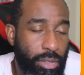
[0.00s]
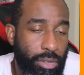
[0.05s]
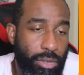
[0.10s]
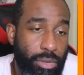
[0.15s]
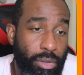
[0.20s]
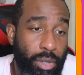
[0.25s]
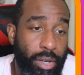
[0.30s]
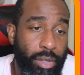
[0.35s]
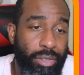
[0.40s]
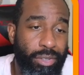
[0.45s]

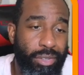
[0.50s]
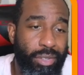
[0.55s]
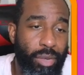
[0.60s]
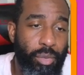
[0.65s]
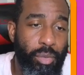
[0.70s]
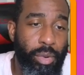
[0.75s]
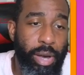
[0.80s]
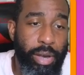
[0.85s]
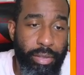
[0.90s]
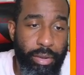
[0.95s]
Do I
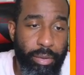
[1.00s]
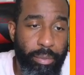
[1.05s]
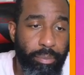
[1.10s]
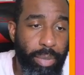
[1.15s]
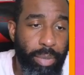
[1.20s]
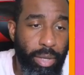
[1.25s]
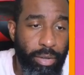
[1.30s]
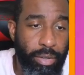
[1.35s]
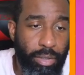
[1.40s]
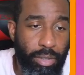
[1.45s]
understand why they're
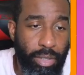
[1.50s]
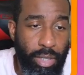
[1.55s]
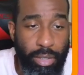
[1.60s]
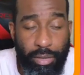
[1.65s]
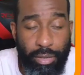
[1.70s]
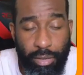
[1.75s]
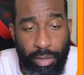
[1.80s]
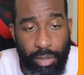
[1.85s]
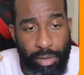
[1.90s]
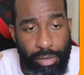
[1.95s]
better than
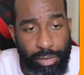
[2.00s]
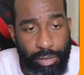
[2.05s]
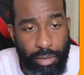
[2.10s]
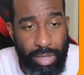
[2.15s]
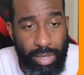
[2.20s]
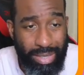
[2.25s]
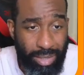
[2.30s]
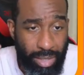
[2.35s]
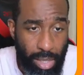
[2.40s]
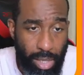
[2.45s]
anything else?
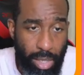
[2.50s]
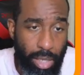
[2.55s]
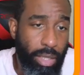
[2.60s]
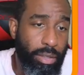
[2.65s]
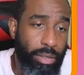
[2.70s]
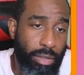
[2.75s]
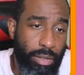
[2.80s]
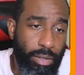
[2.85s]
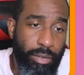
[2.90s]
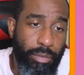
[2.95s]
That's an
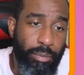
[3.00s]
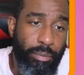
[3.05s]
8.